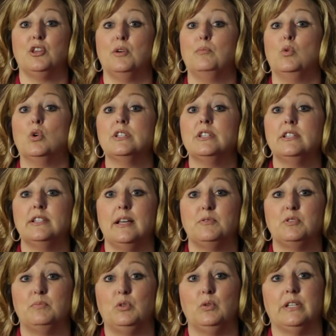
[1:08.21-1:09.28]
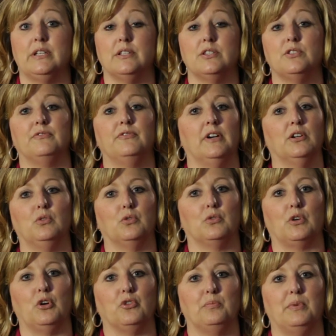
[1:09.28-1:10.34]
the more susceptible it is to fungal
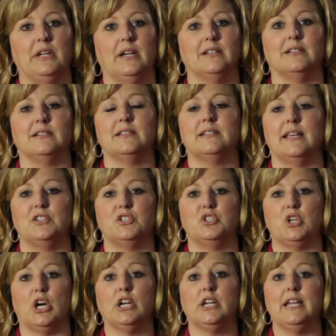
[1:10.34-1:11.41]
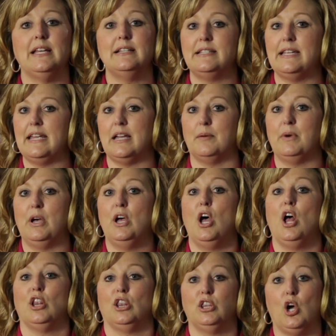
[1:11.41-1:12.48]
growth because it stays dark and damp
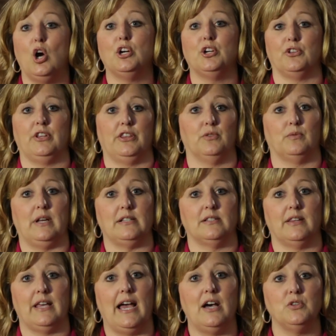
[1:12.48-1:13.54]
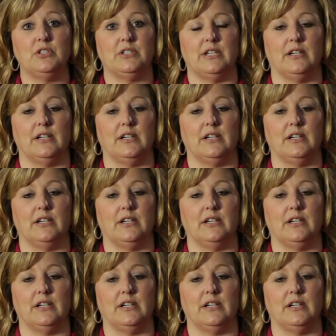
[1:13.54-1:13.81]
longer than the rest of the house